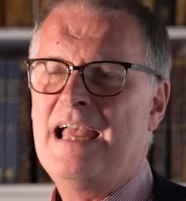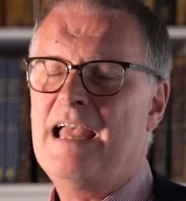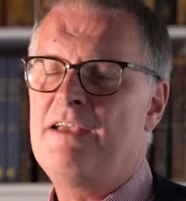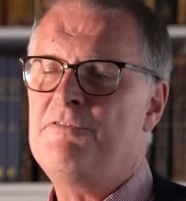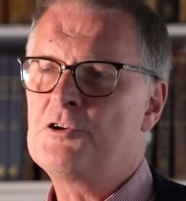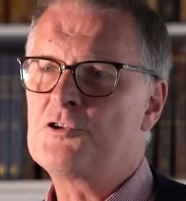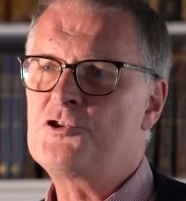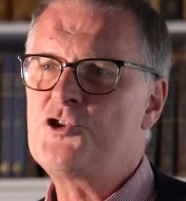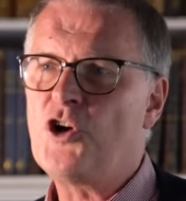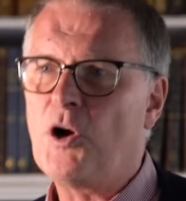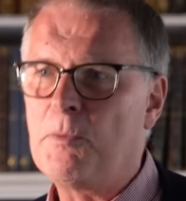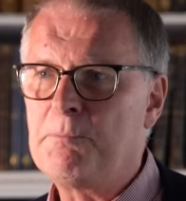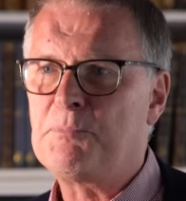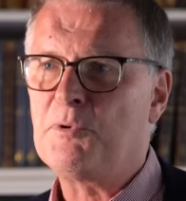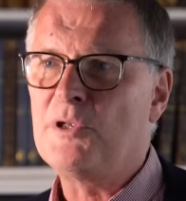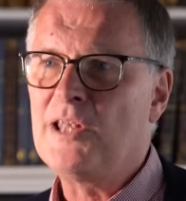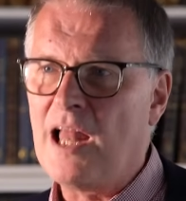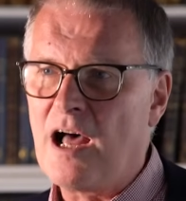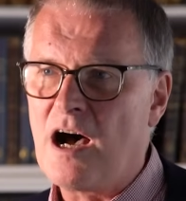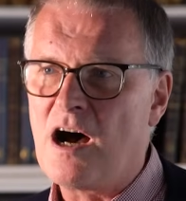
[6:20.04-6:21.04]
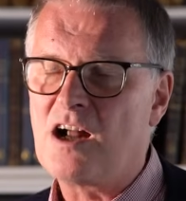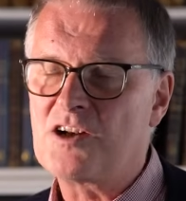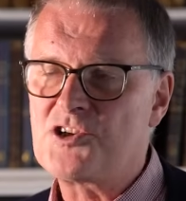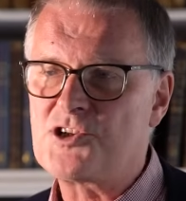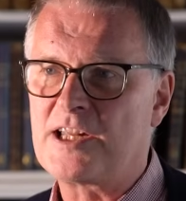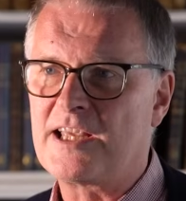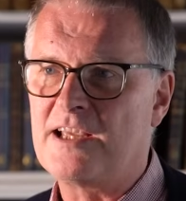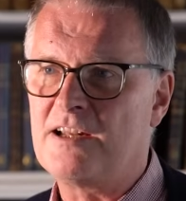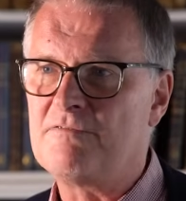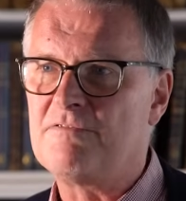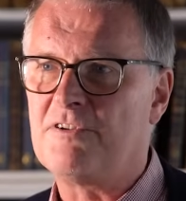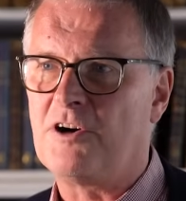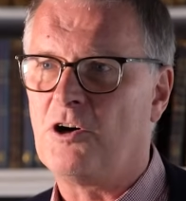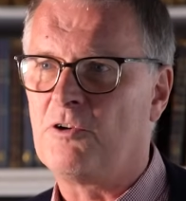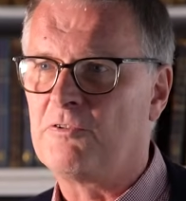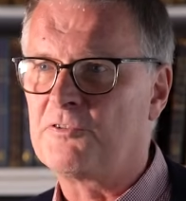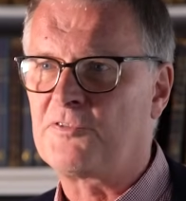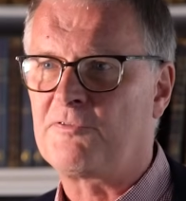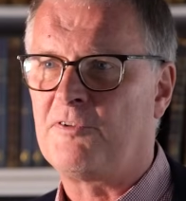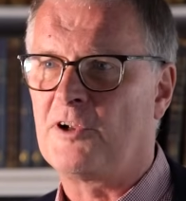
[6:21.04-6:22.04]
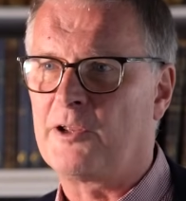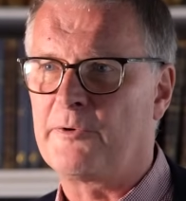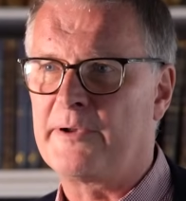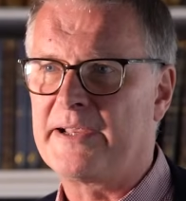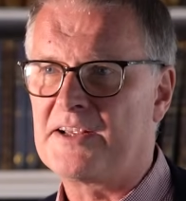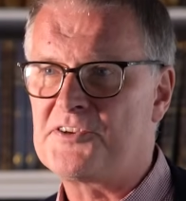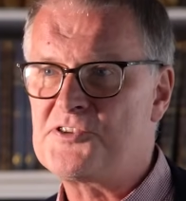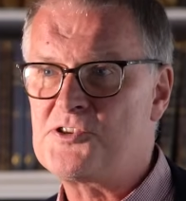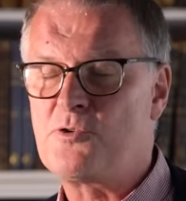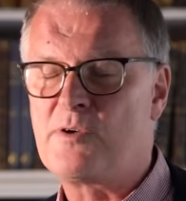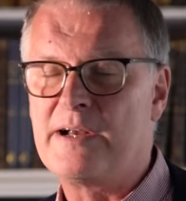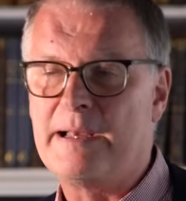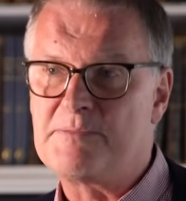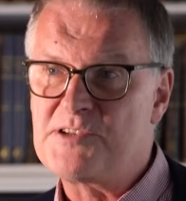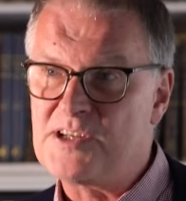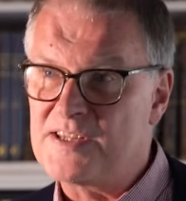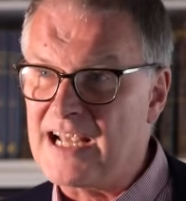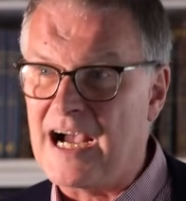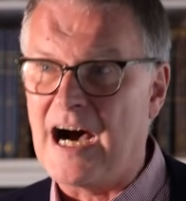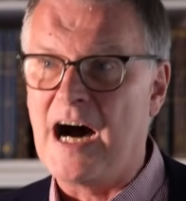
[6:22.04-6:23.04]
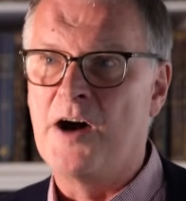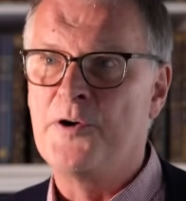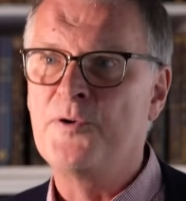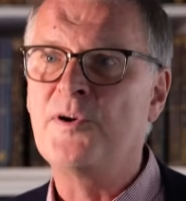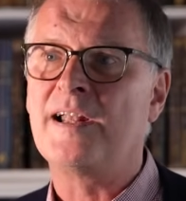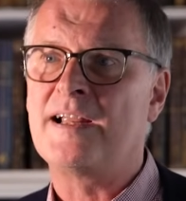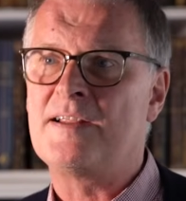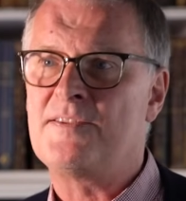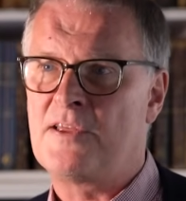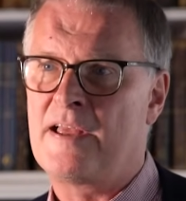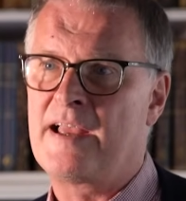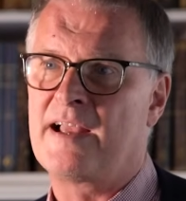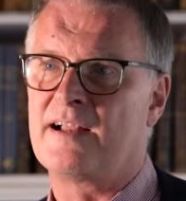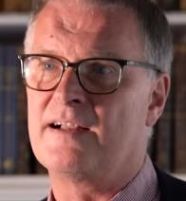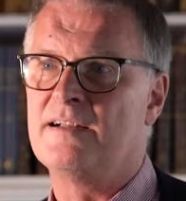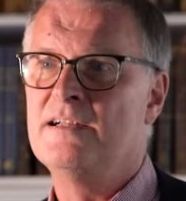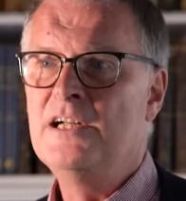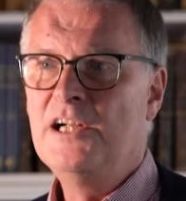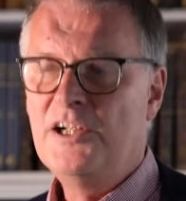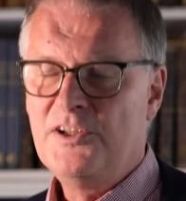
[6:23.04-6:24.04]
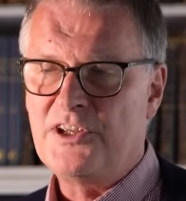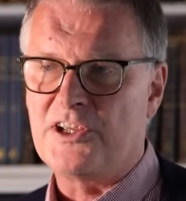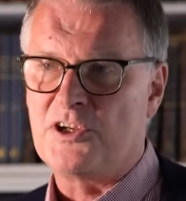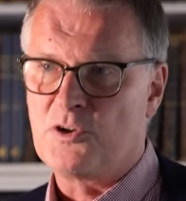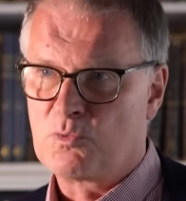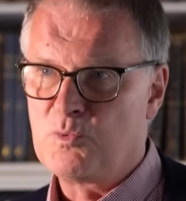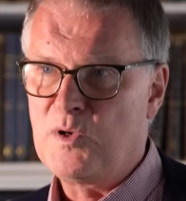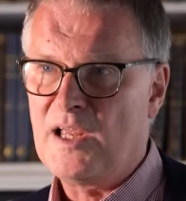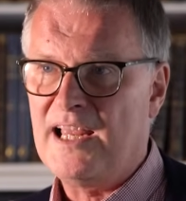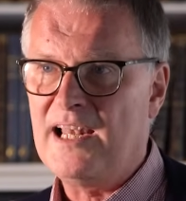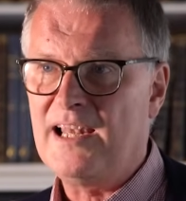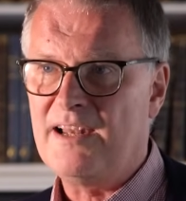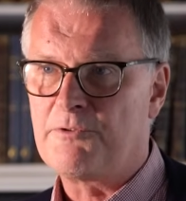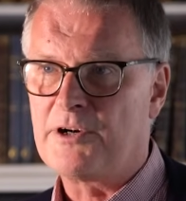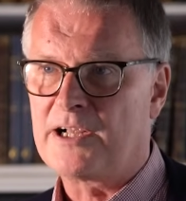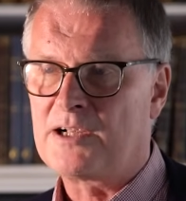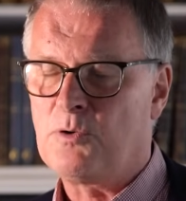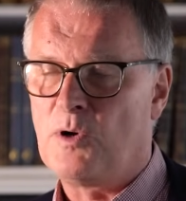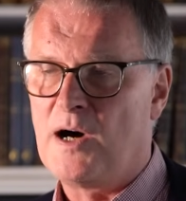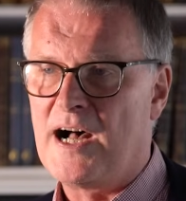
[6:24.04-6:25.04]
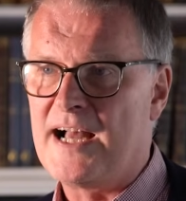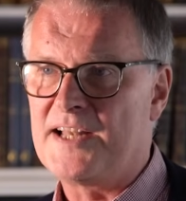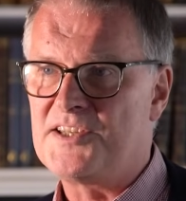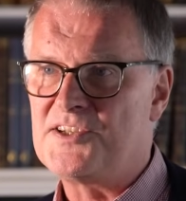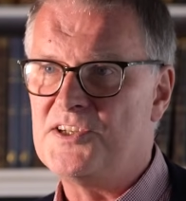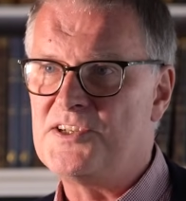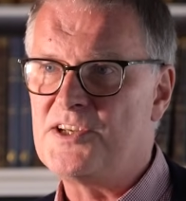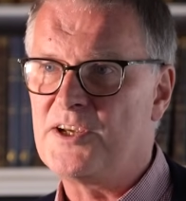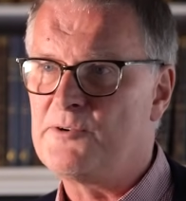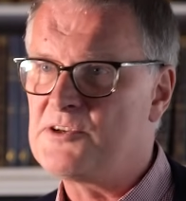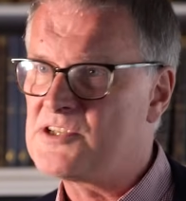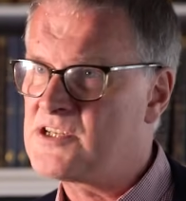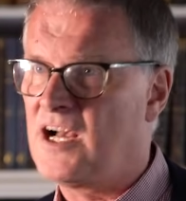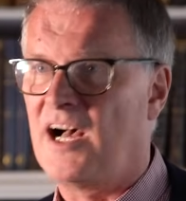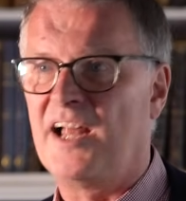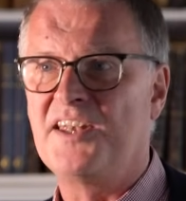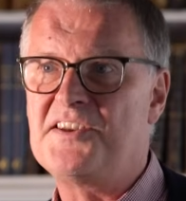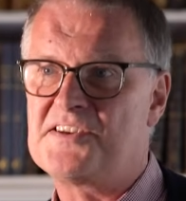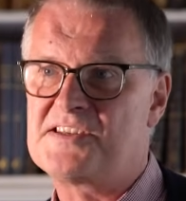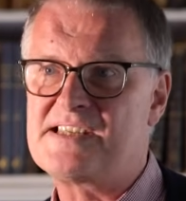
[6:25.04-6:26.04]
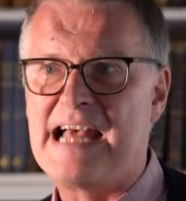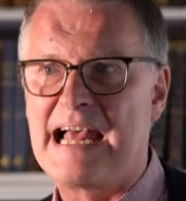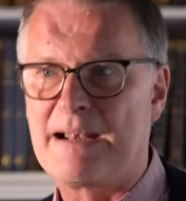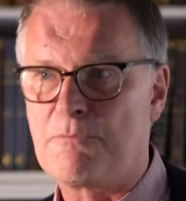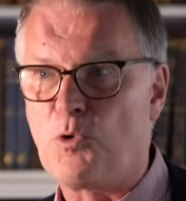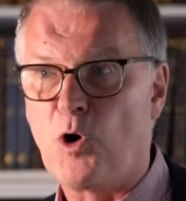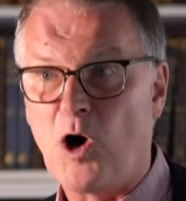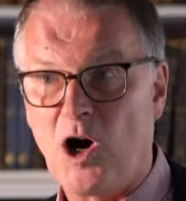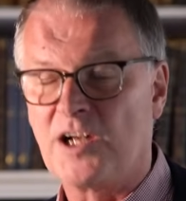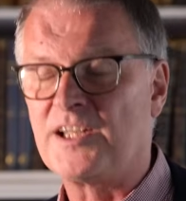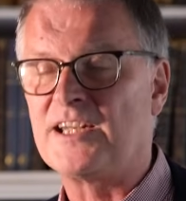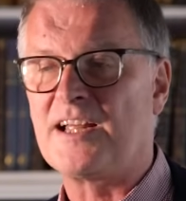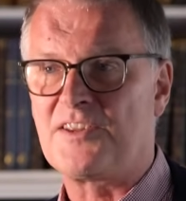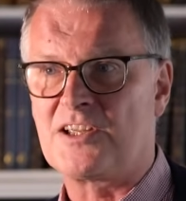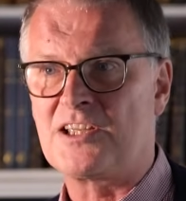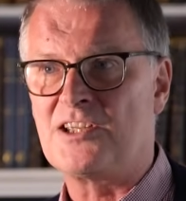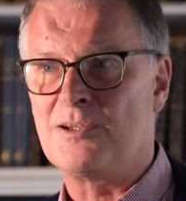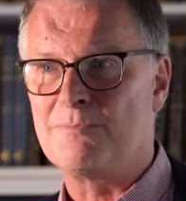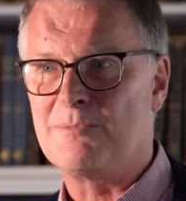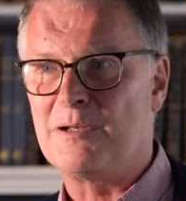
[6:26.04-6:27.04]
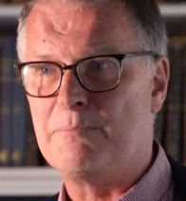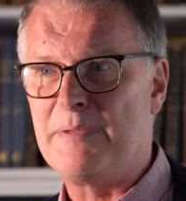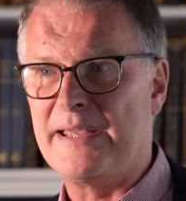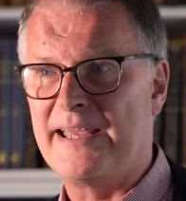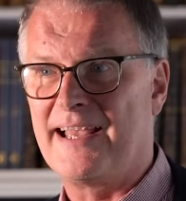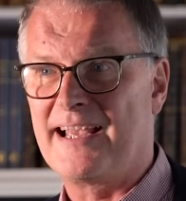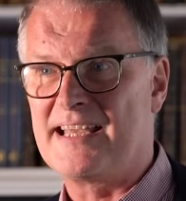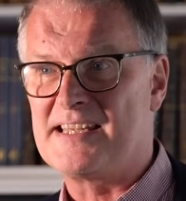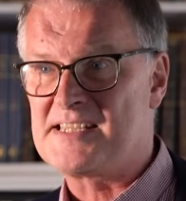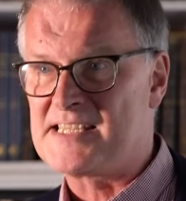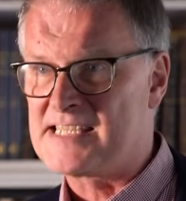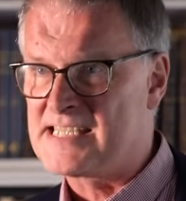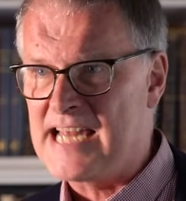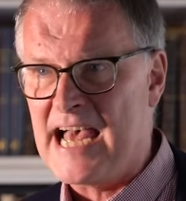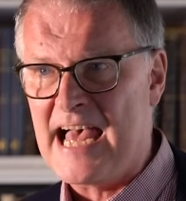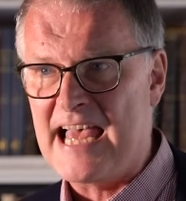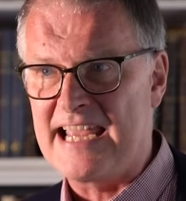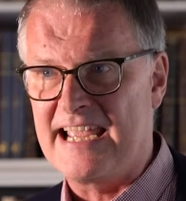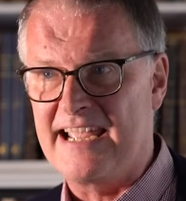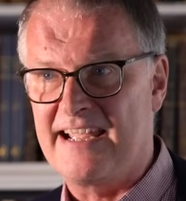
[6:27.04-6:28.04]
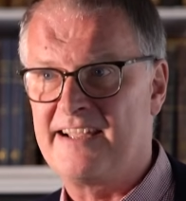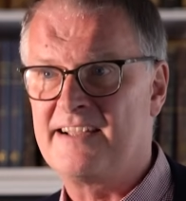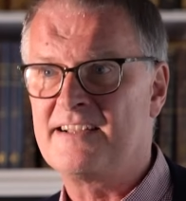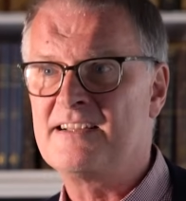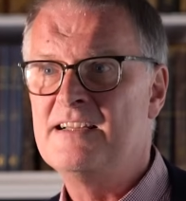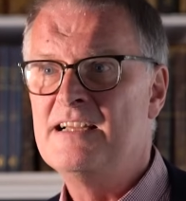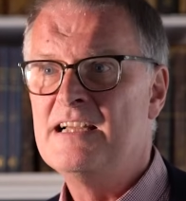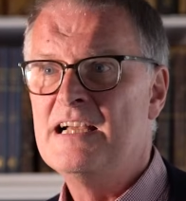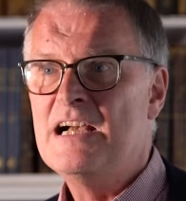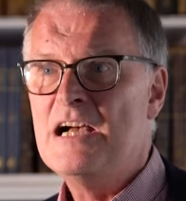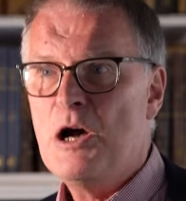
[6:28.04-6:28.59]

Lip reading: If your job largely involves following a script and the only thing that you're really required to do is to understand what another human being is saying,